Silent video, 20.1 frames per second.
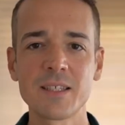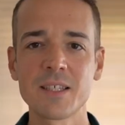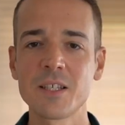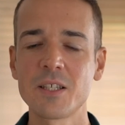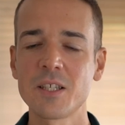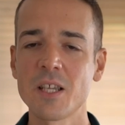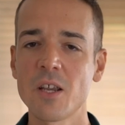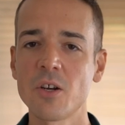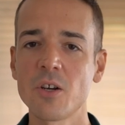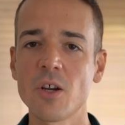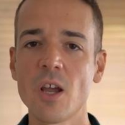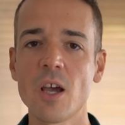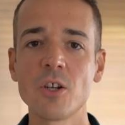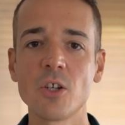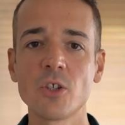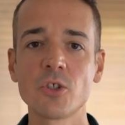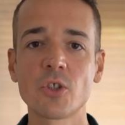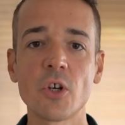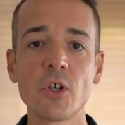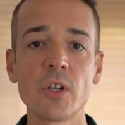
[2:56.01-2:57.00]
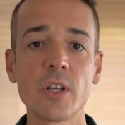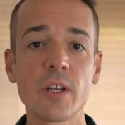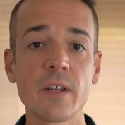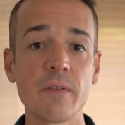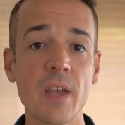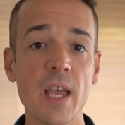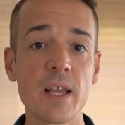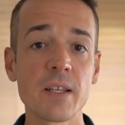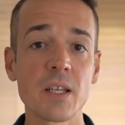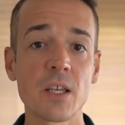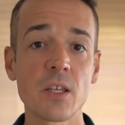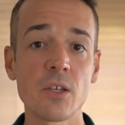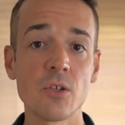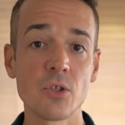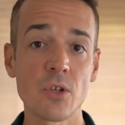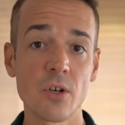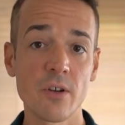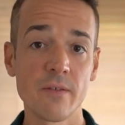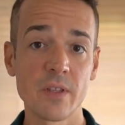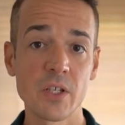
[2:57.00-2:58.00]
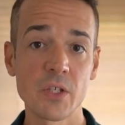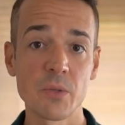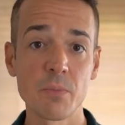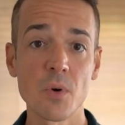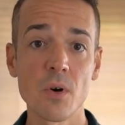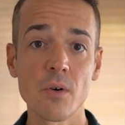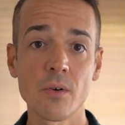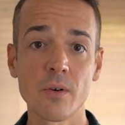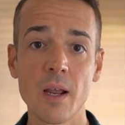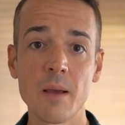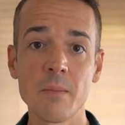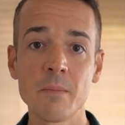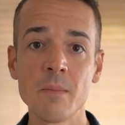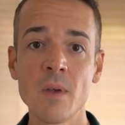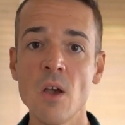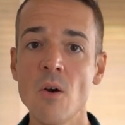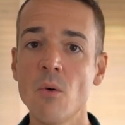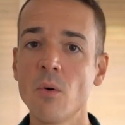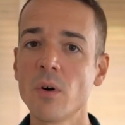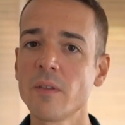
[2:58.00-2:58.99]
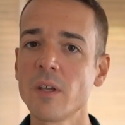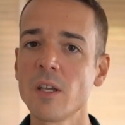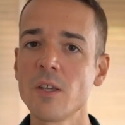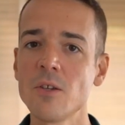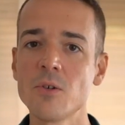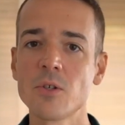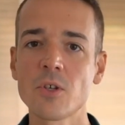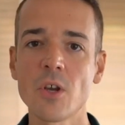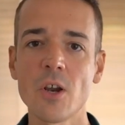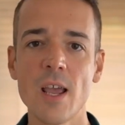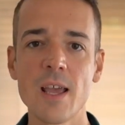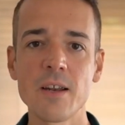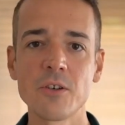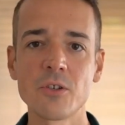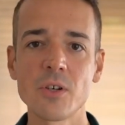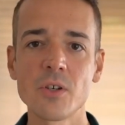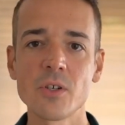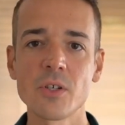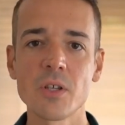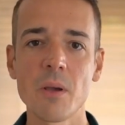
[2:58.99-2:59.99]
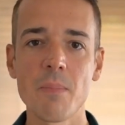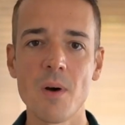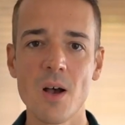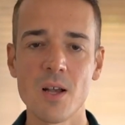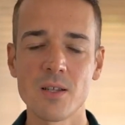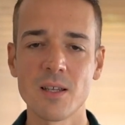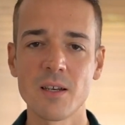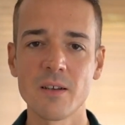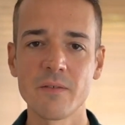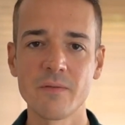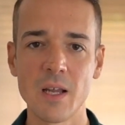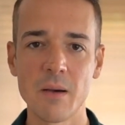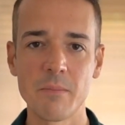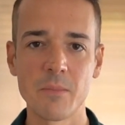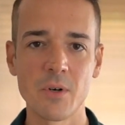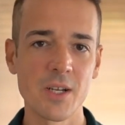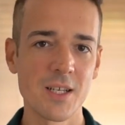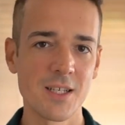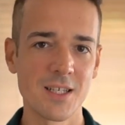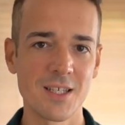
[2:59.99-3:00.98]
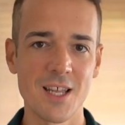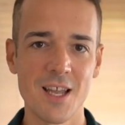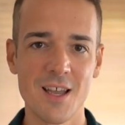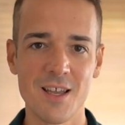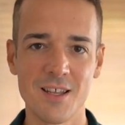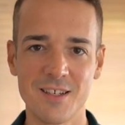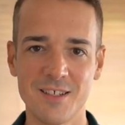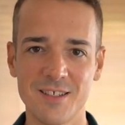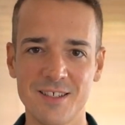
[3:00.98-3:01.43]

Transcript: consider an alternative execution of this program where the user enters a positive number instead.